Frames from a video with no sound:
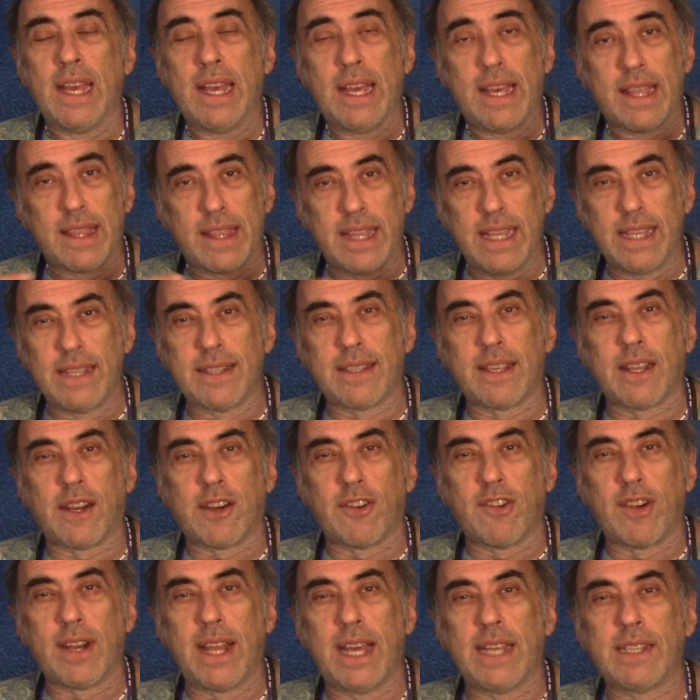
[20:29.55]
things that are
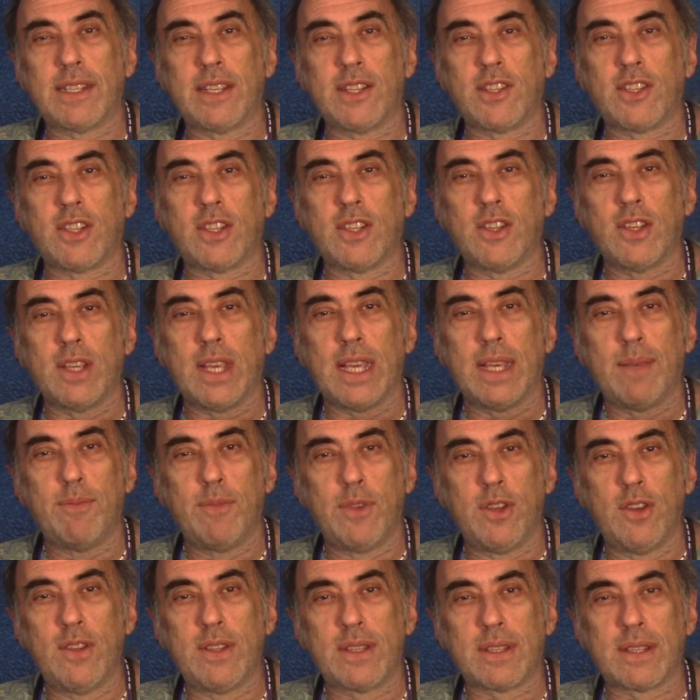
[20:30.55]
related to
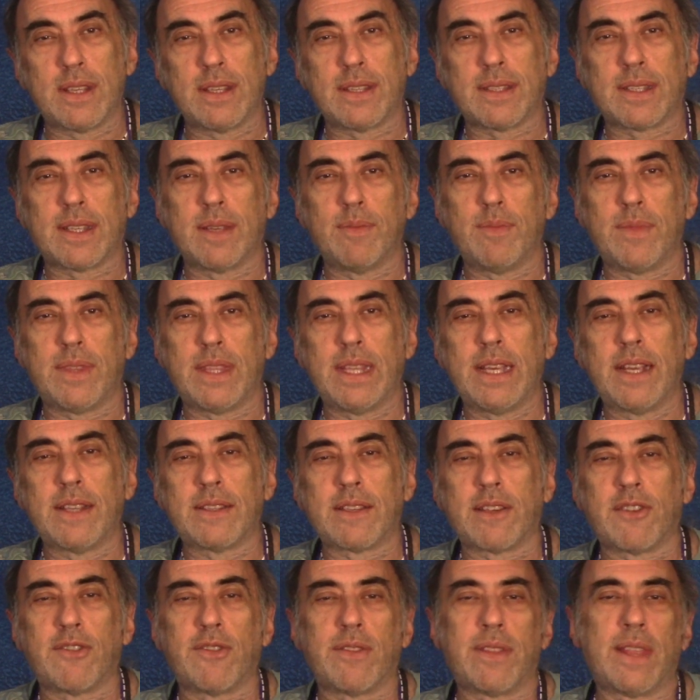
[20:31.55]
immune system, things
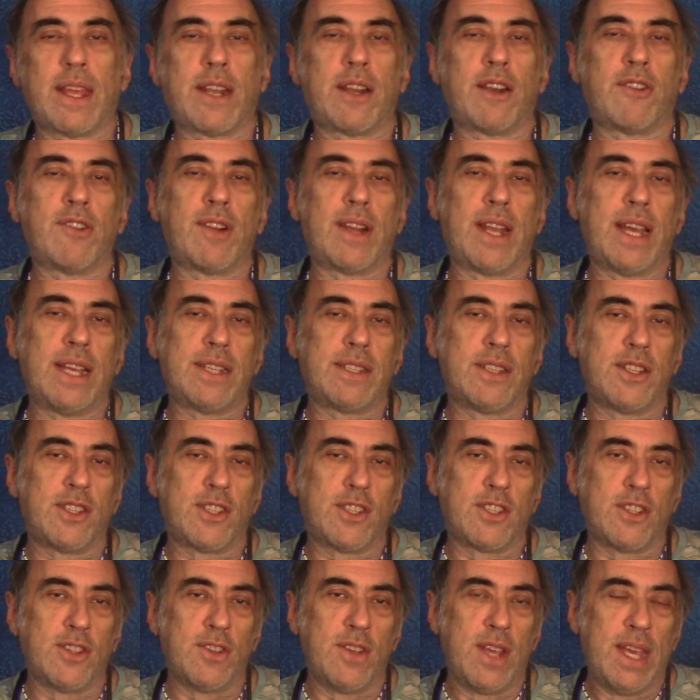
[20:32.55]
that are related
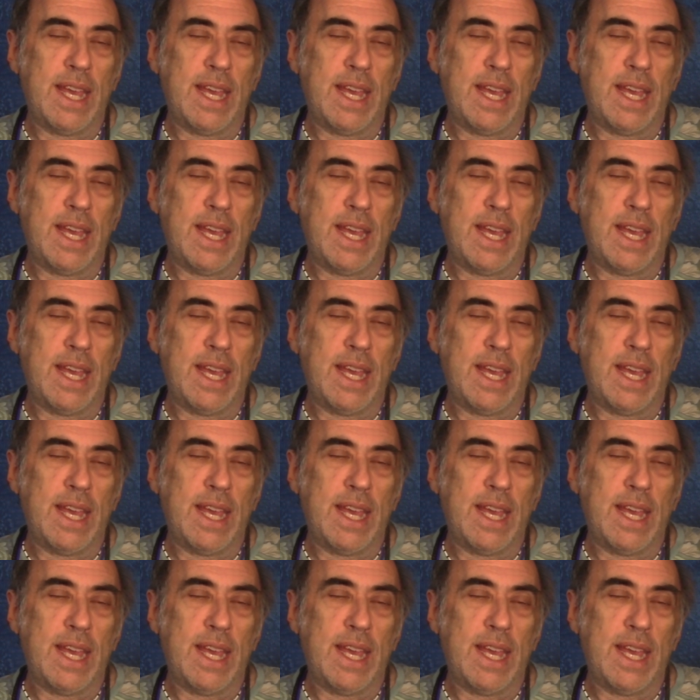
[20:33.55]
to